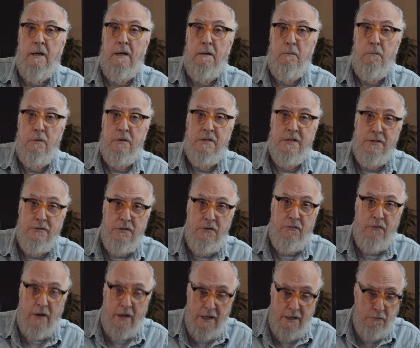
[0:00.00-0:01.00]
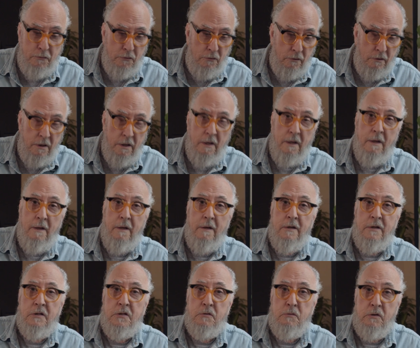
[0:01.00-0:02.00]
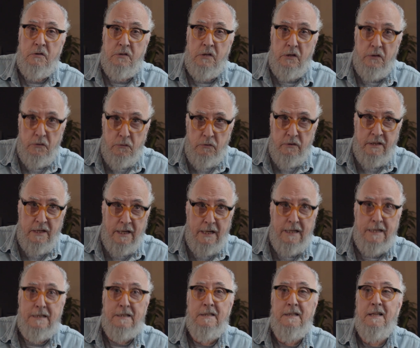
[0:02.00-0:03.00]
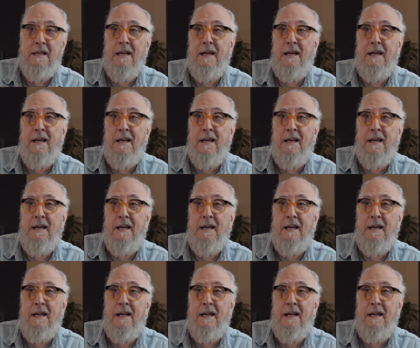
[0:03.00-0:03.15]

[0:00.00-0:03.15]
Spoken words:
I'm a certifiable 68ard.